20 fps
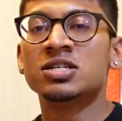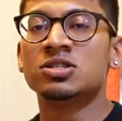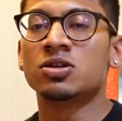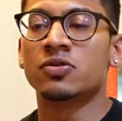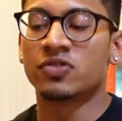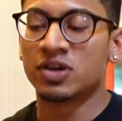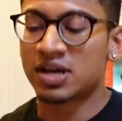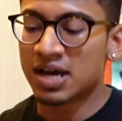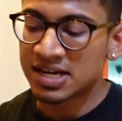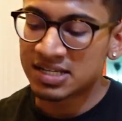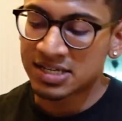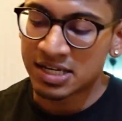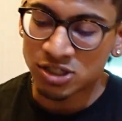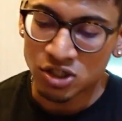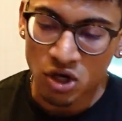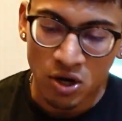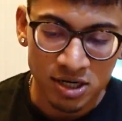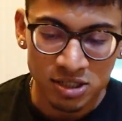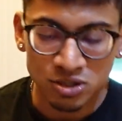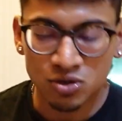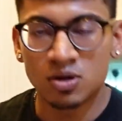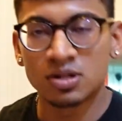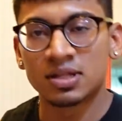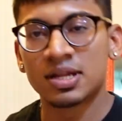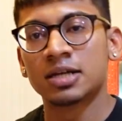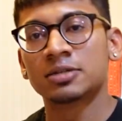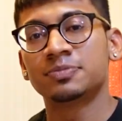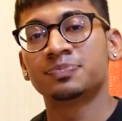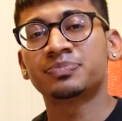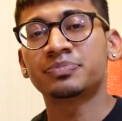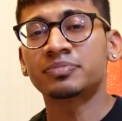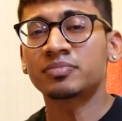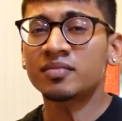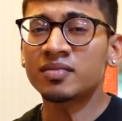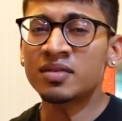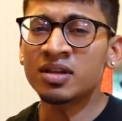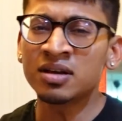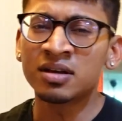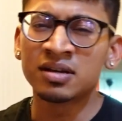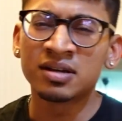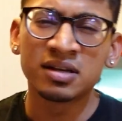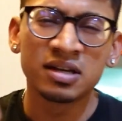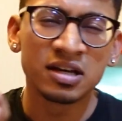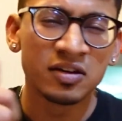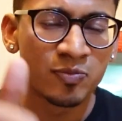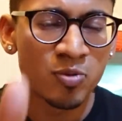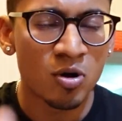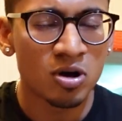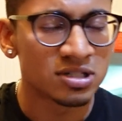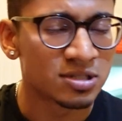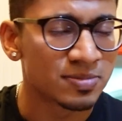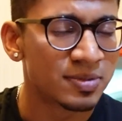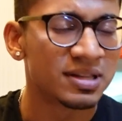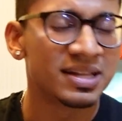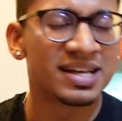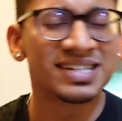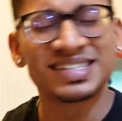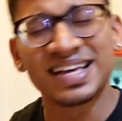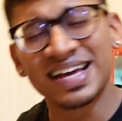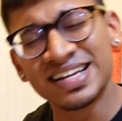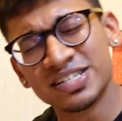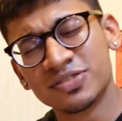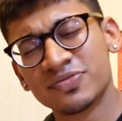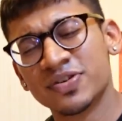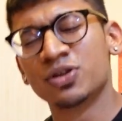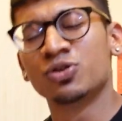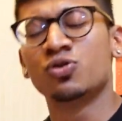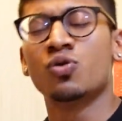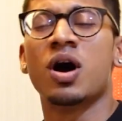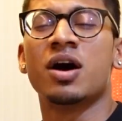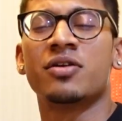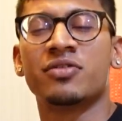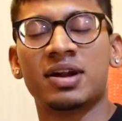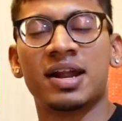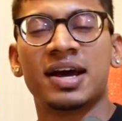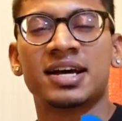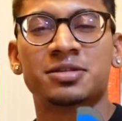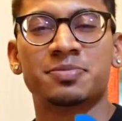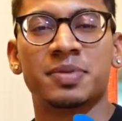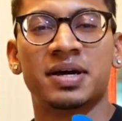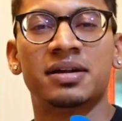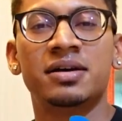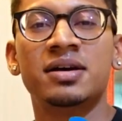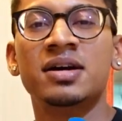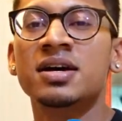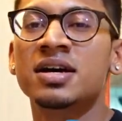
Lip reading: So if you guys are enjoying this content, if possible, let's get this video to 100 likes, man.